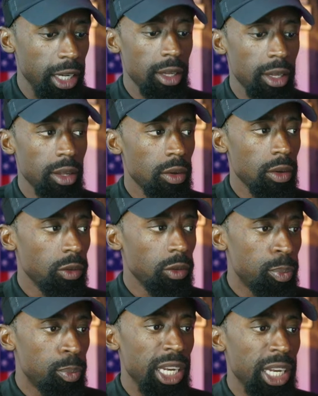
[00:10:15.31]
We've been
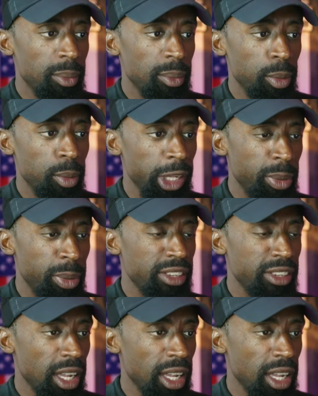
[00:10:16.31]
able to be the best-selling